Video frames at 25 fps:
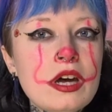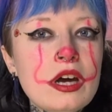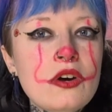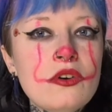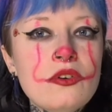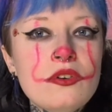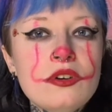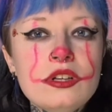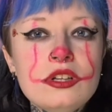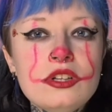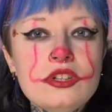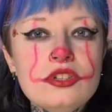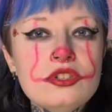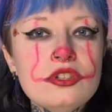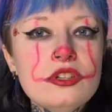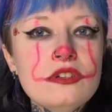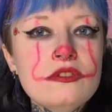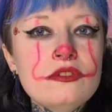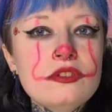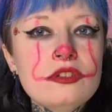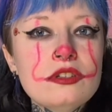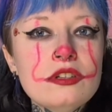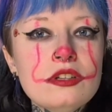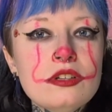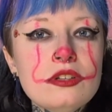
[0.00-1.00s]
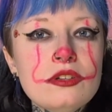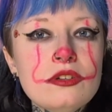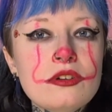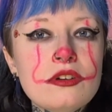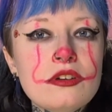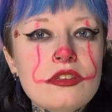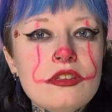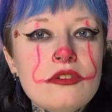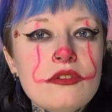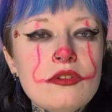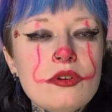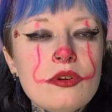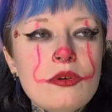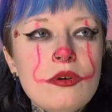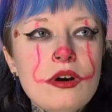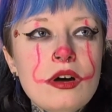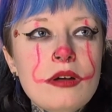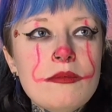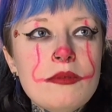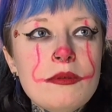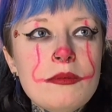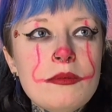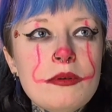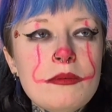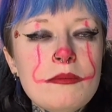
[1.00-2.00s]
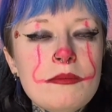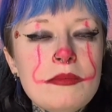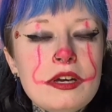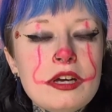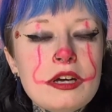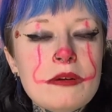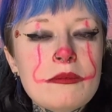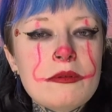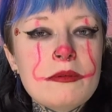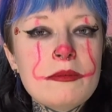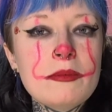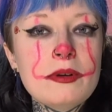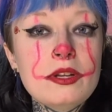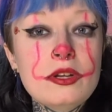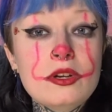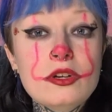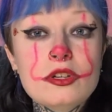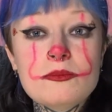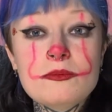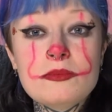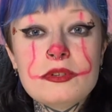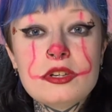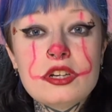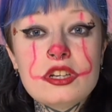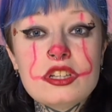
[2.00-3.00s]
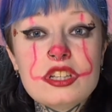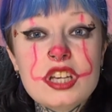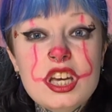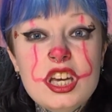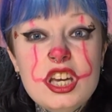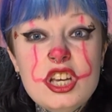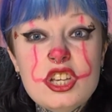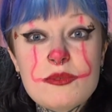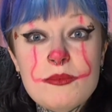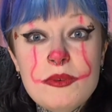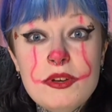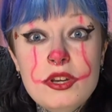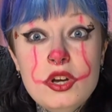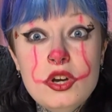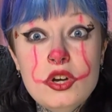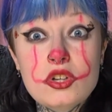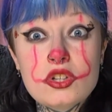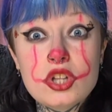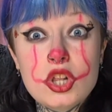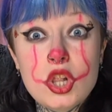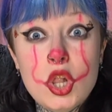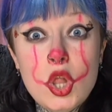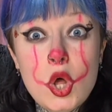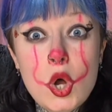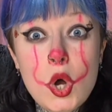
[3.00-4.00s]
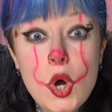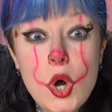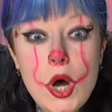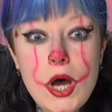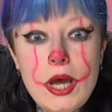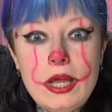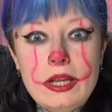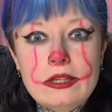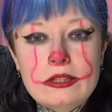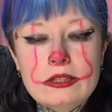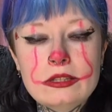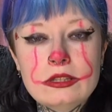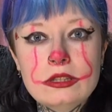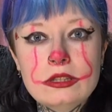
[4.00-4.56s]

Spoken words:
I really shouldn't have done a look that required me to put makeup on my nose because I itch my nose a lot.